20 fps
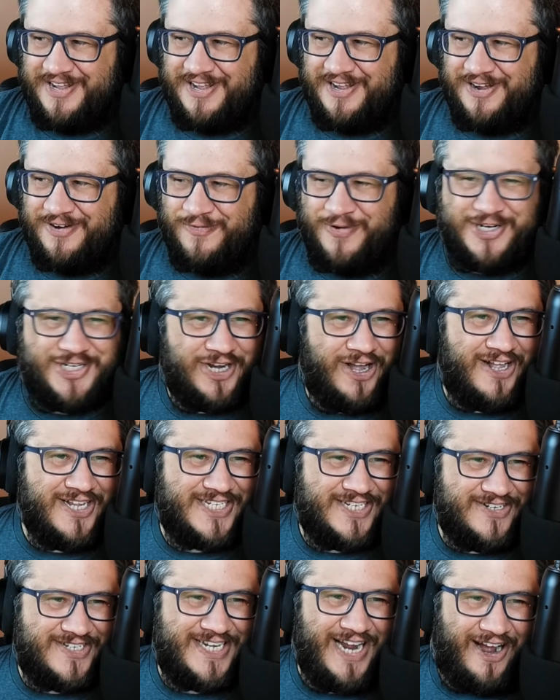which
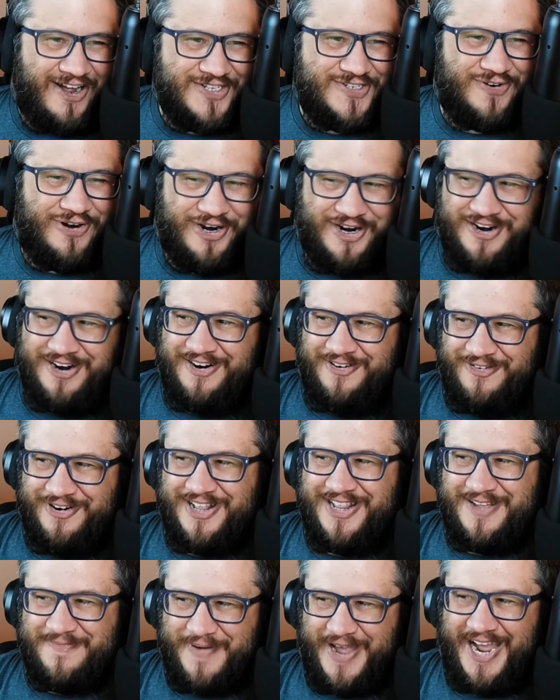also sounds
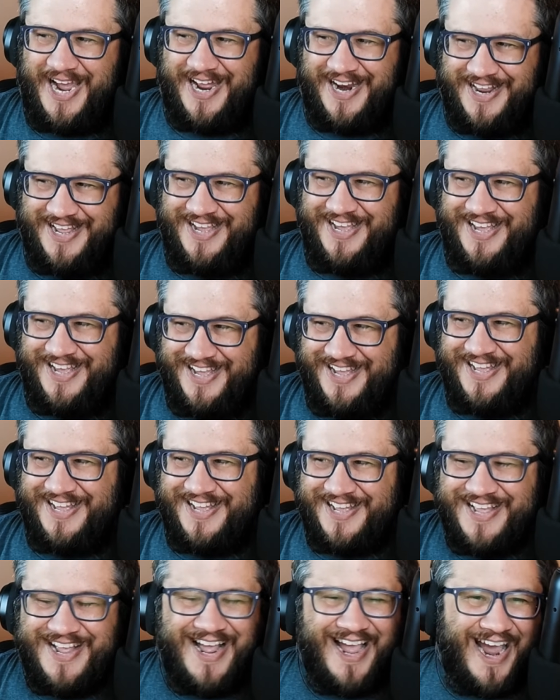really bad.
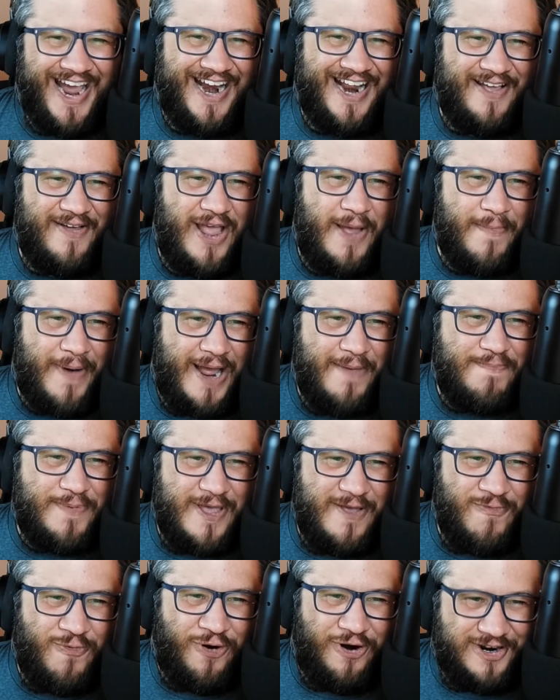And it might
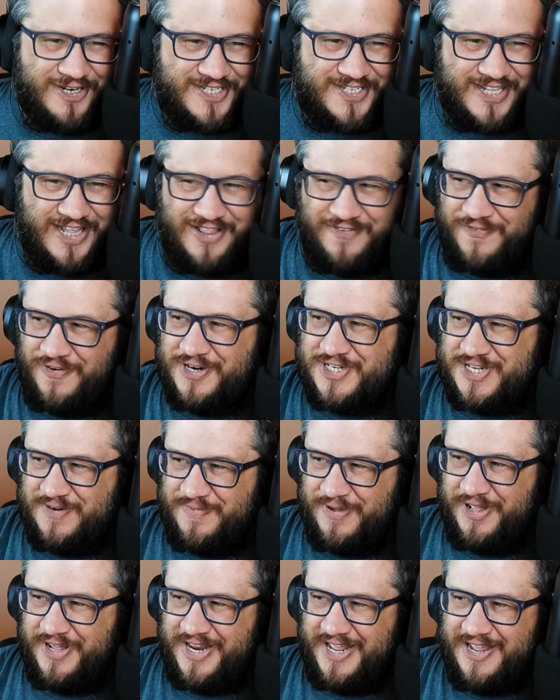be worse than the first
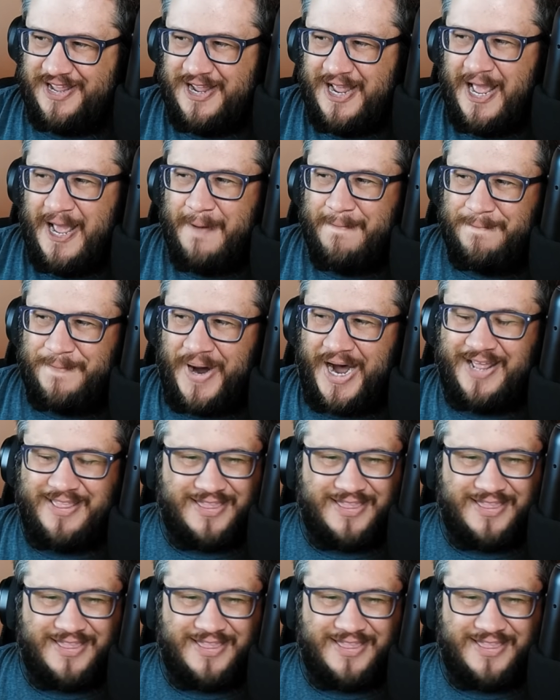ability. But